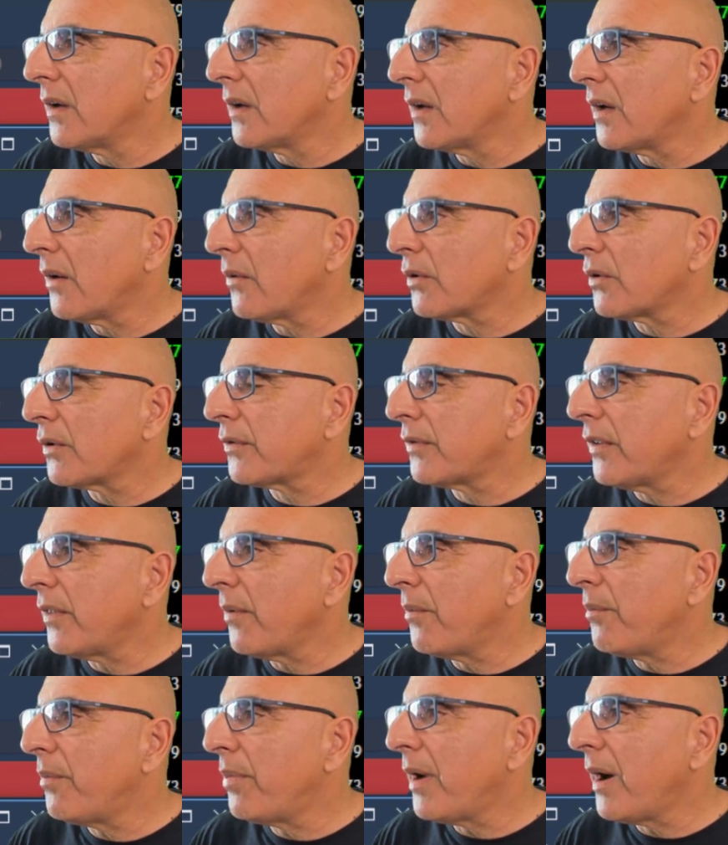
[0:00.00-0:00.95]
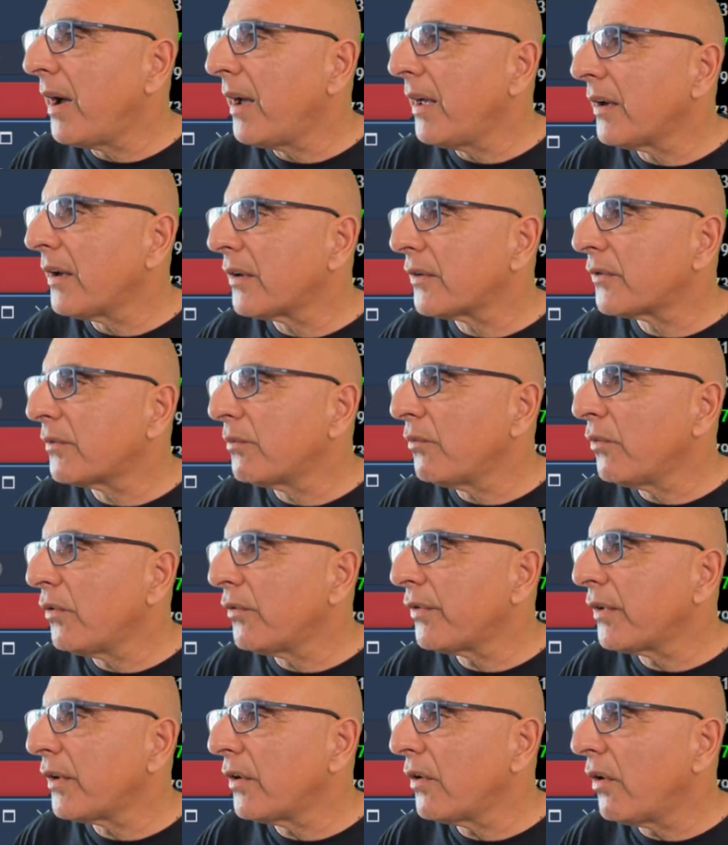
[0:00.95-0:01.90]
I want to see the buyers
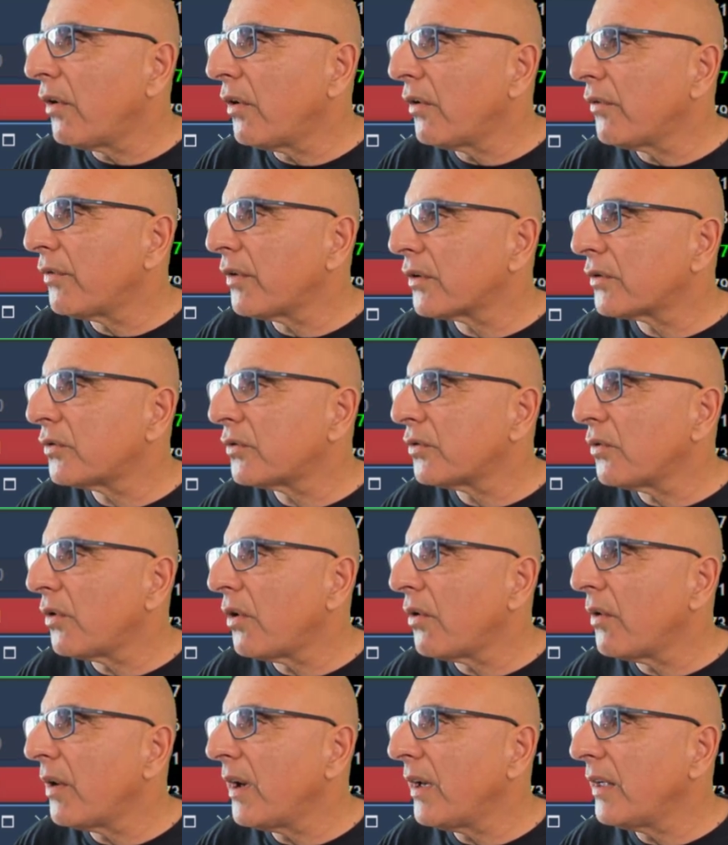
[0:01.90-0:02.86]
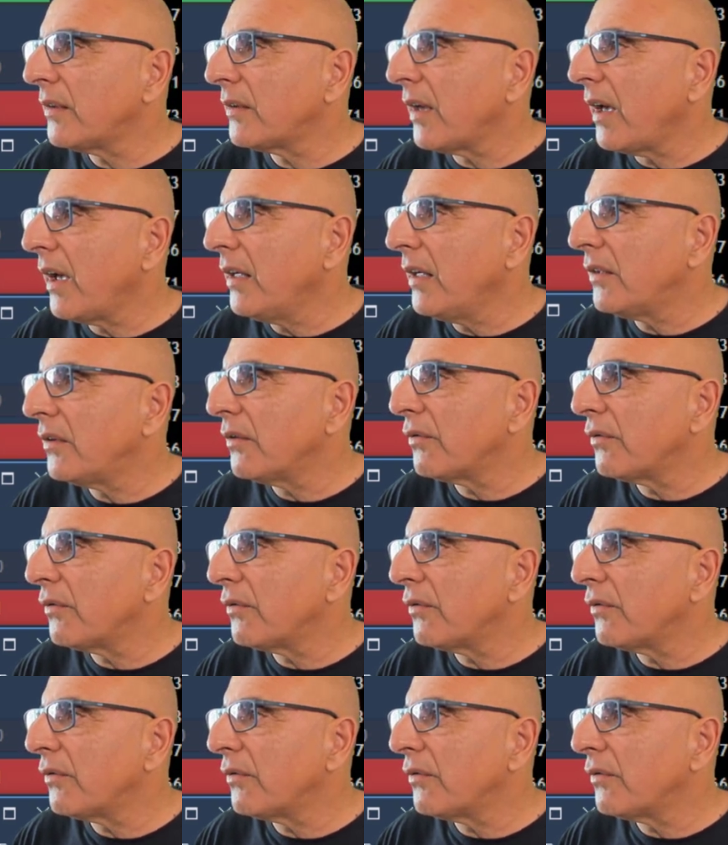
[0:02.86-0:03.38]
moving over to 0880